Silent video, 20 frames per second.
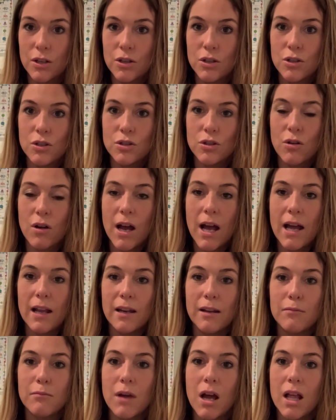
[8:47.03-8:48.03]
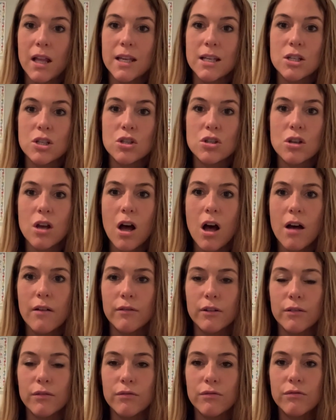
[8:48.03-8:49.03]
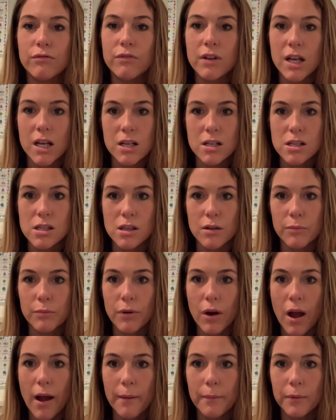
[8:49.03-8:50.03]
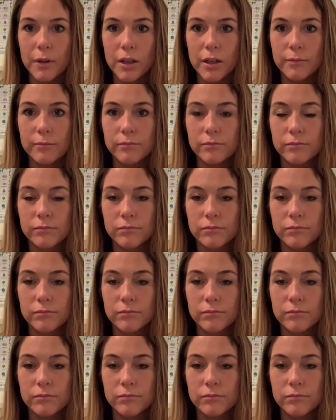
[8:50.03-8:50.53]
So how did Molly solve or fix the problem?